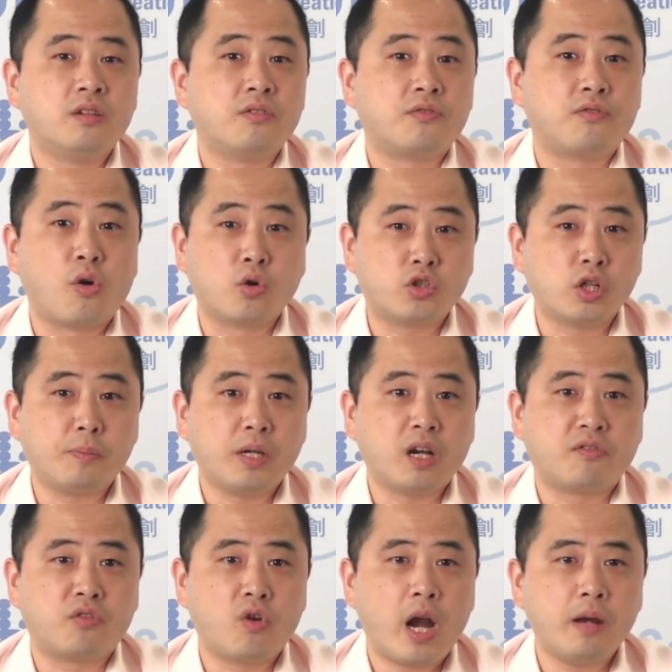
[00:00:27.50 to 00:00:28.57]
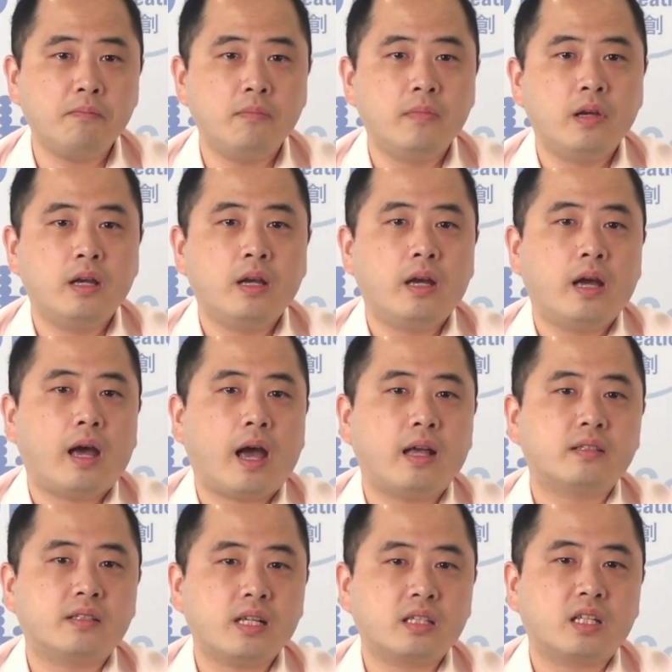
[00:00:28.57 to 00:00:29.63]
4 GB of RAM,
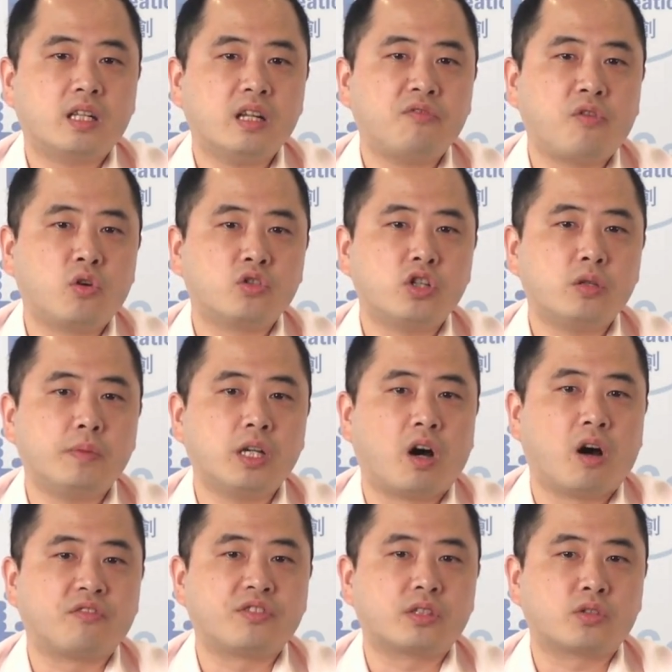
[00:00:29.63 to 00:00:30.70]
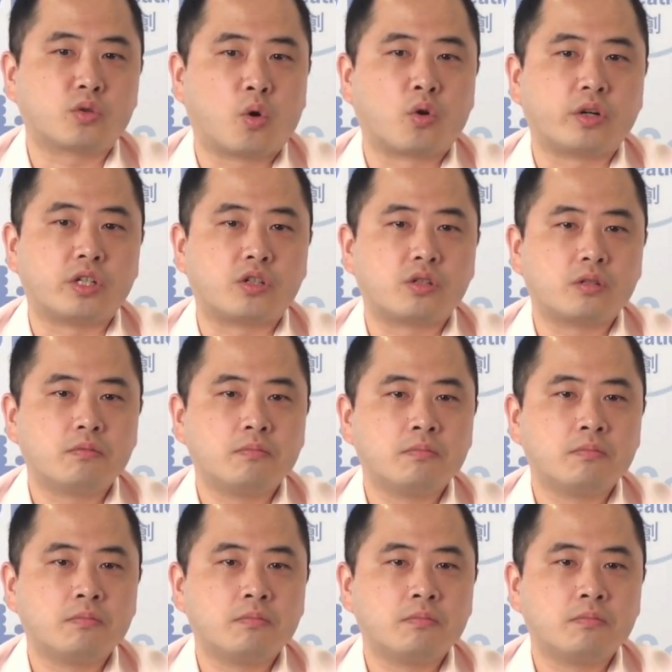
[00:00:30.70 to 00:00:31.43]
and 64 GB of storage,